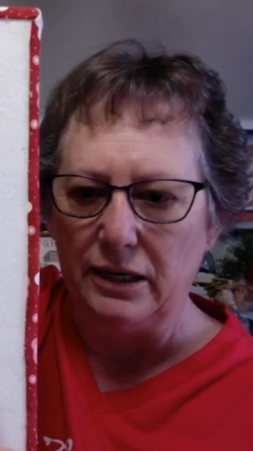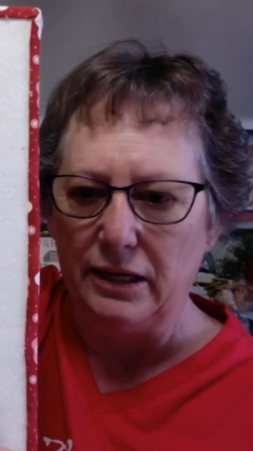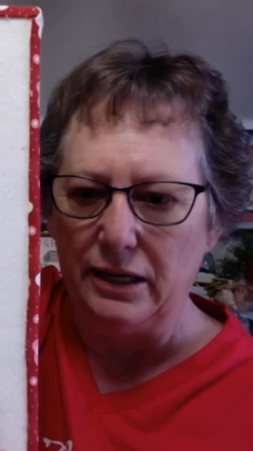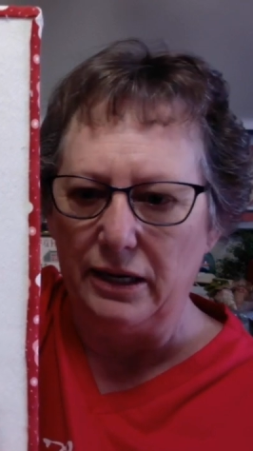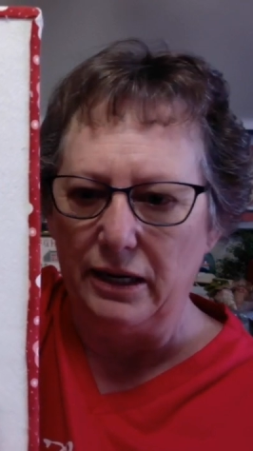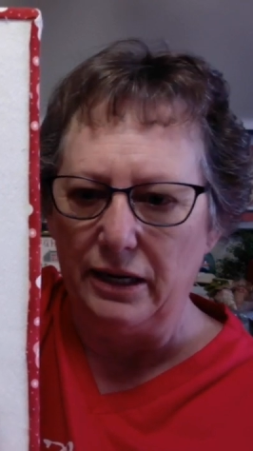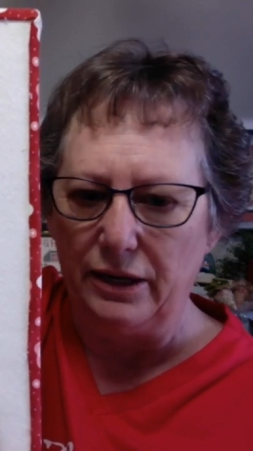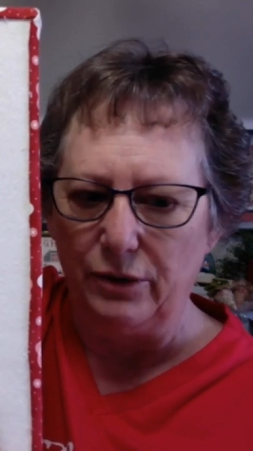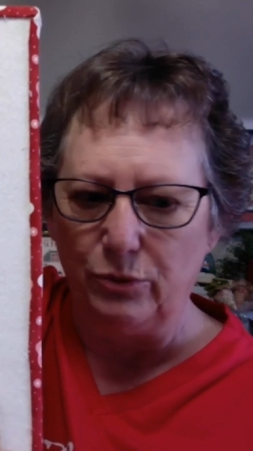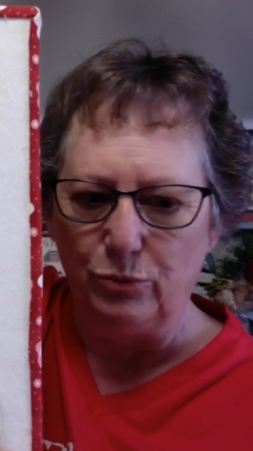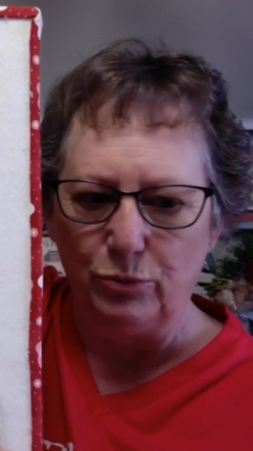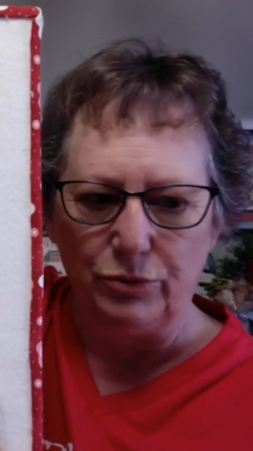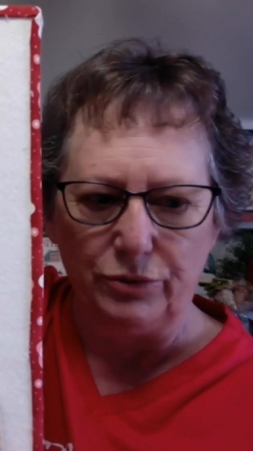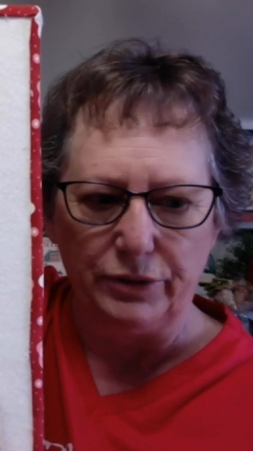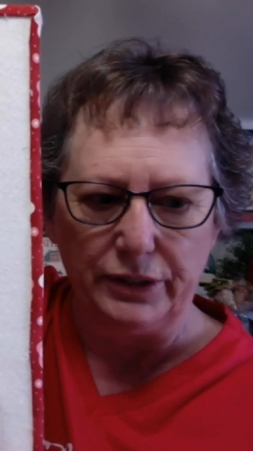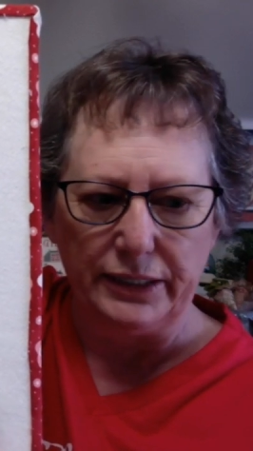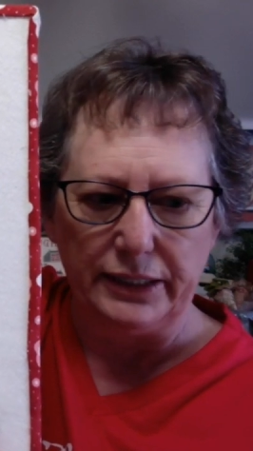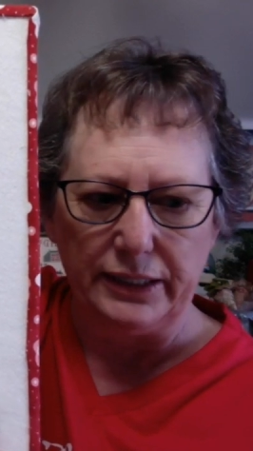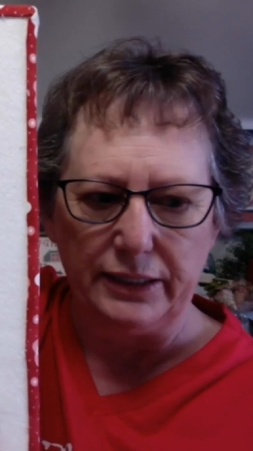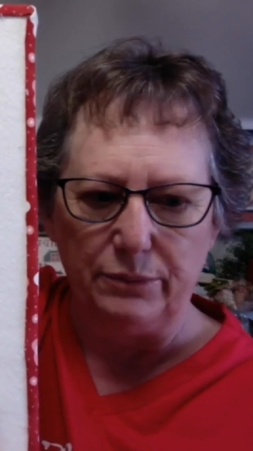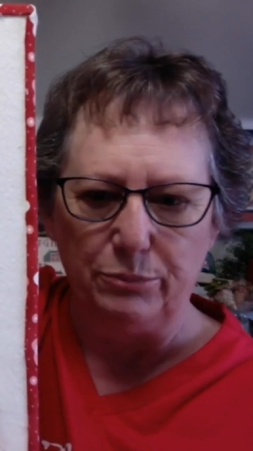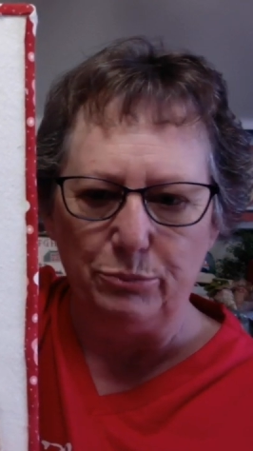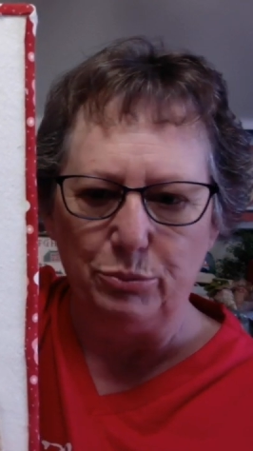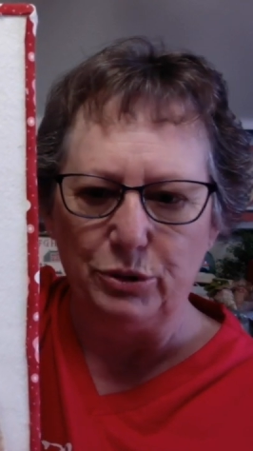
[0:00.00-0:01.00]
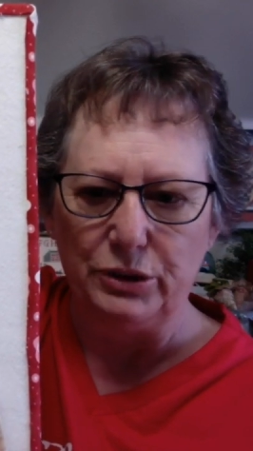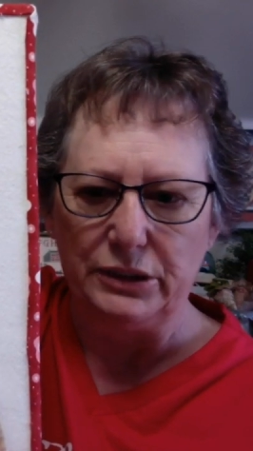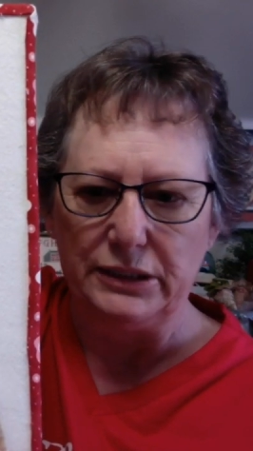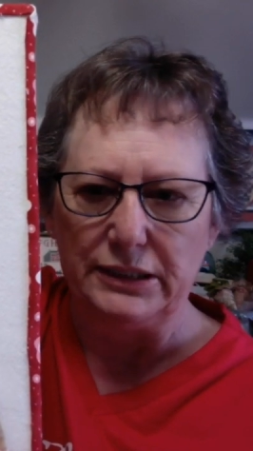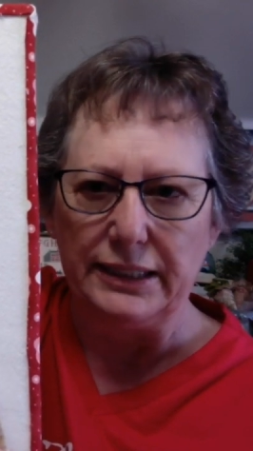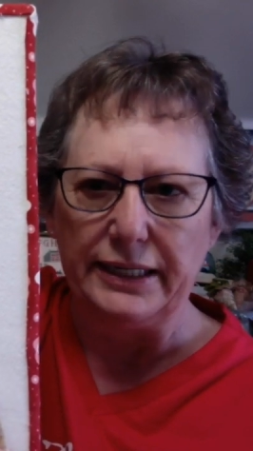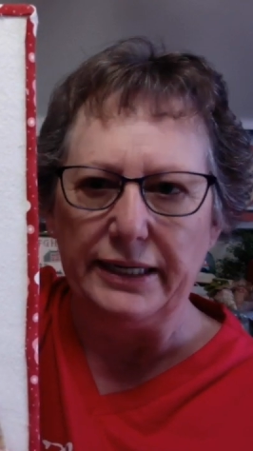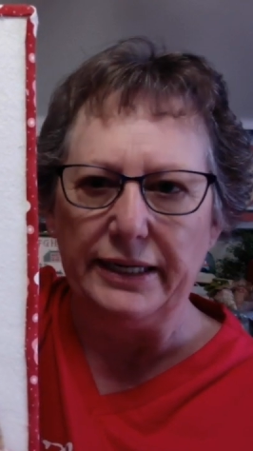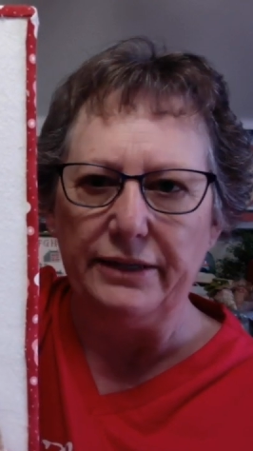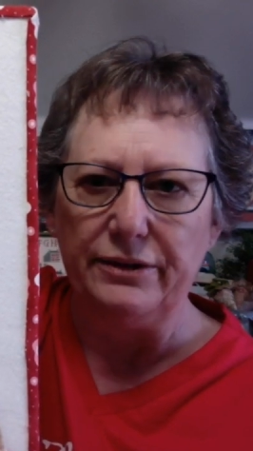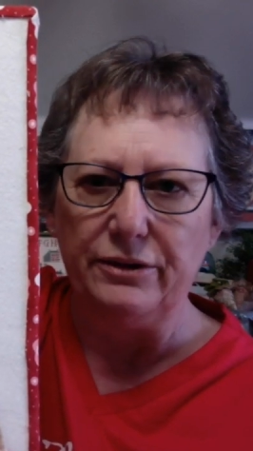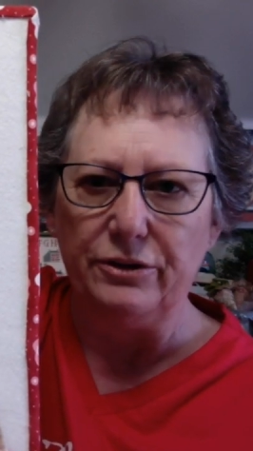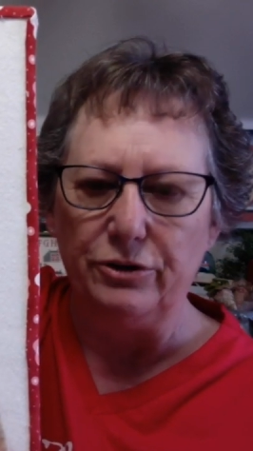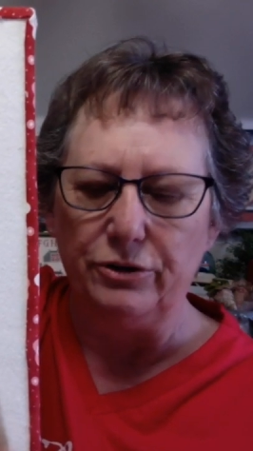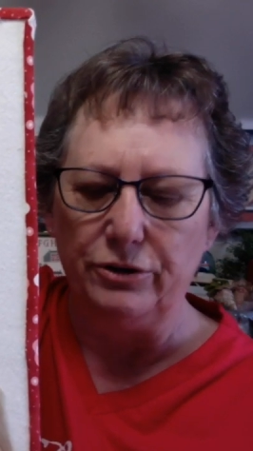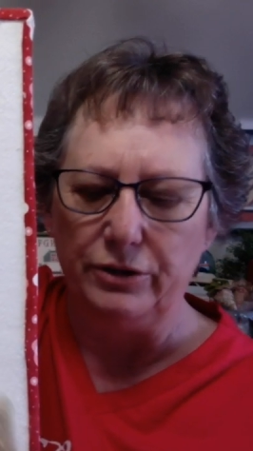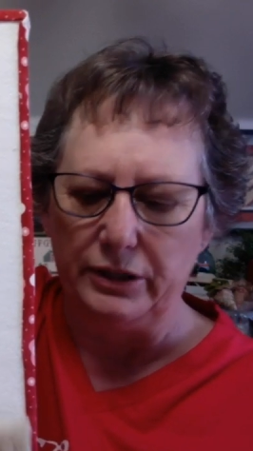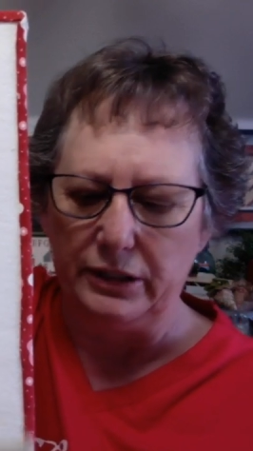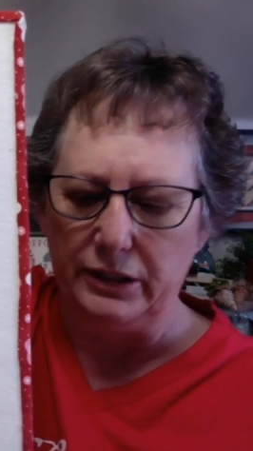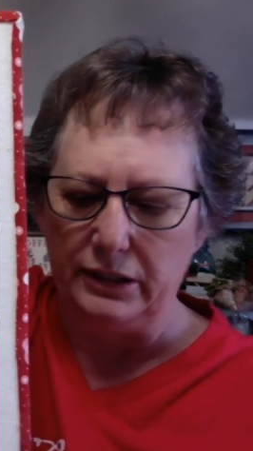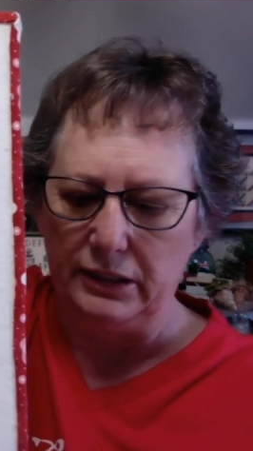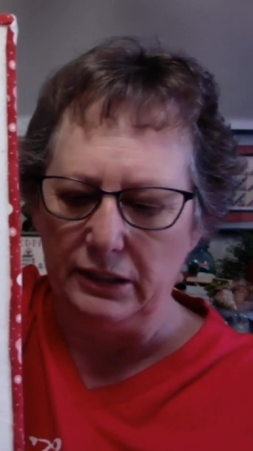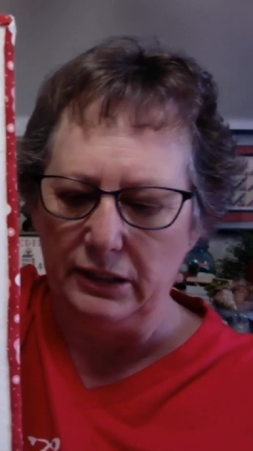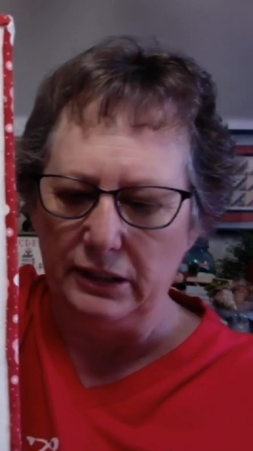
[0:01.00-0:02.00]
I will get it put together
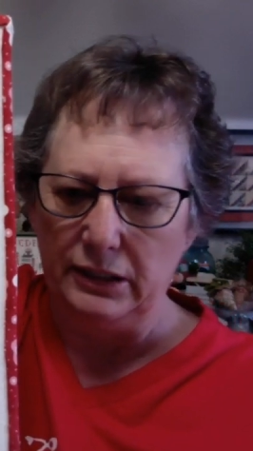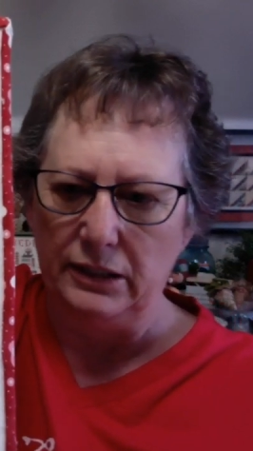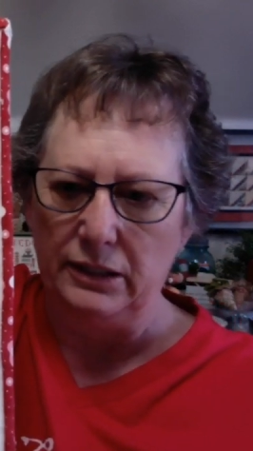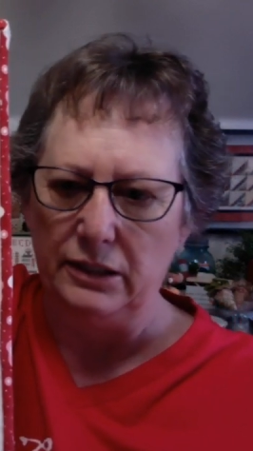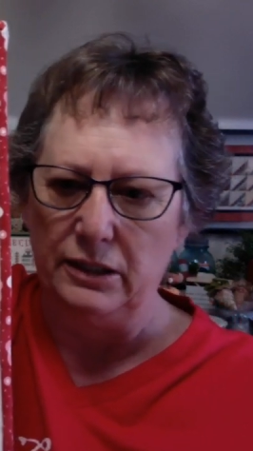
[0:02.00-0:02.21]
and